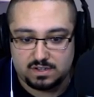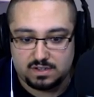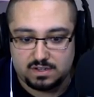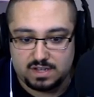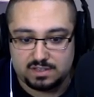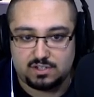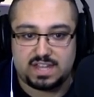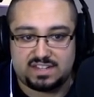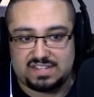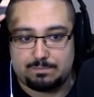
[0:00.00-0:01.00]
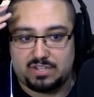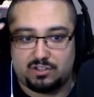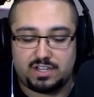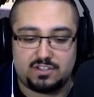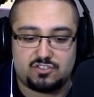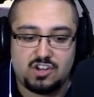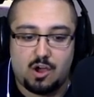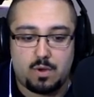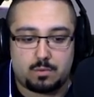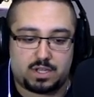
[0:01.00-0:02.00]
And look at that septillion. There's
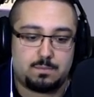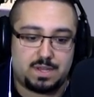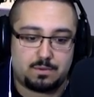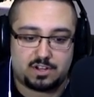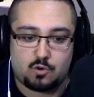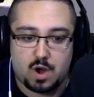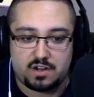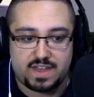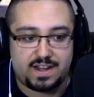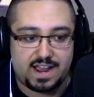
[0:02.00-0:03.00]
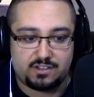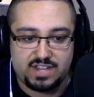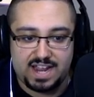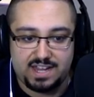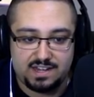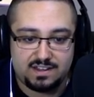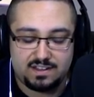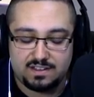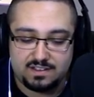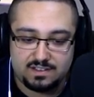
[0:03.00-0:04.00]
no way we're gonna be able to acquire that now. Dang it!
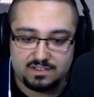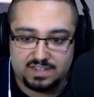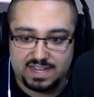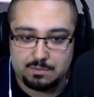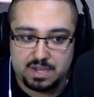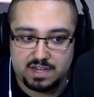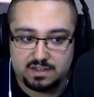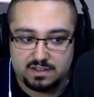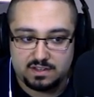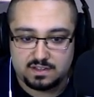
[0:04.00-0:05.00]
Dang it, man.